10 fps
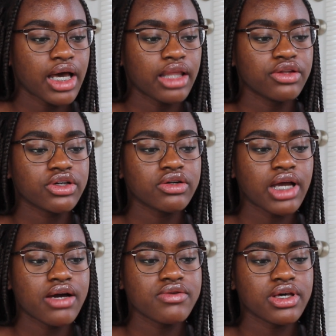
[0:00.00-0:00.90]
I look
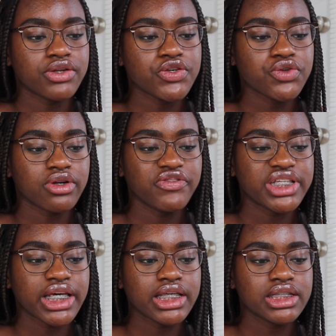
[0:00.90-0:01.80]
around in a sort of
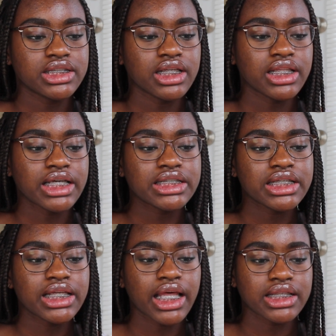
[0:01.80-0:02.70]
daze,
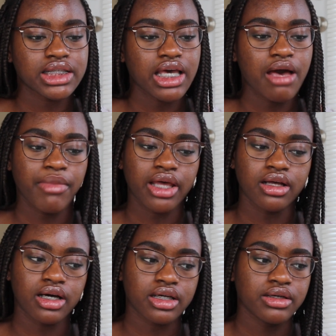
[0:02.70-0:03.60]
lazily glancing at my
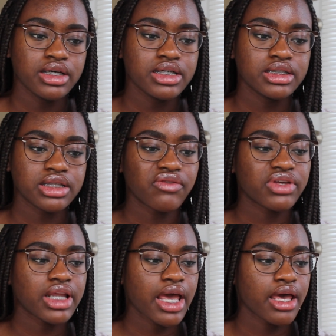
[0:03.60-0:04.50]
clock.
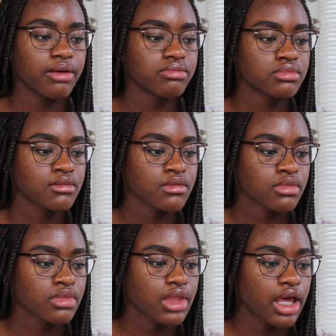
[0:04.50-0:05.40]
7 a.m.
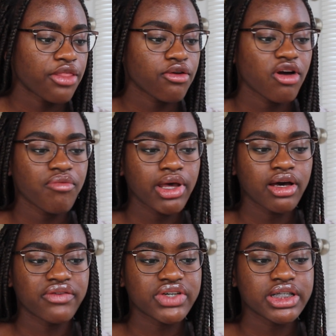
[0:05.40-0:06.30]
I throw off my
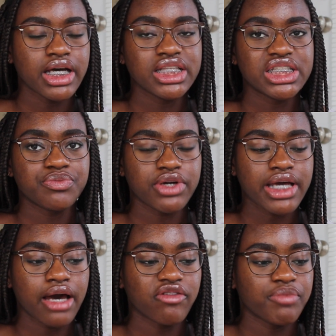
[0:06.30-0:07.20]
cover and spring
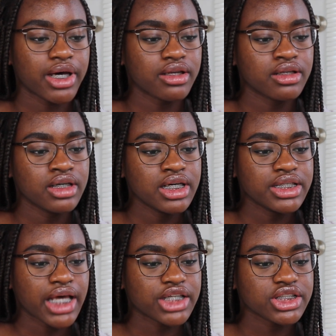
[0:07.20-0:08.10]
out of bed,
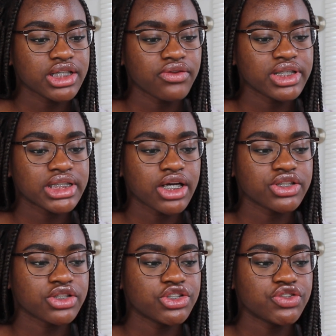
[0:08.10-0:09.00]
dashing down the
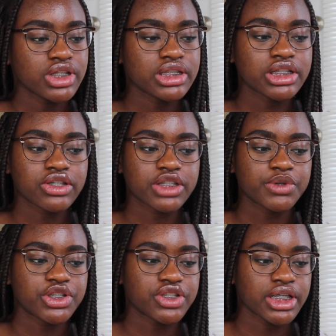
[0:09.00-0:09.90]
stairs and straight to the
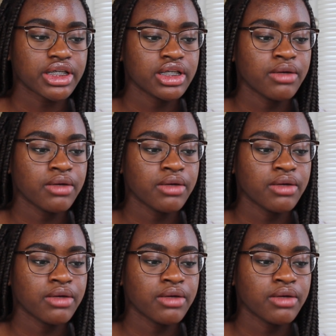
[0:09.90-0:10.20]
Christmas tree.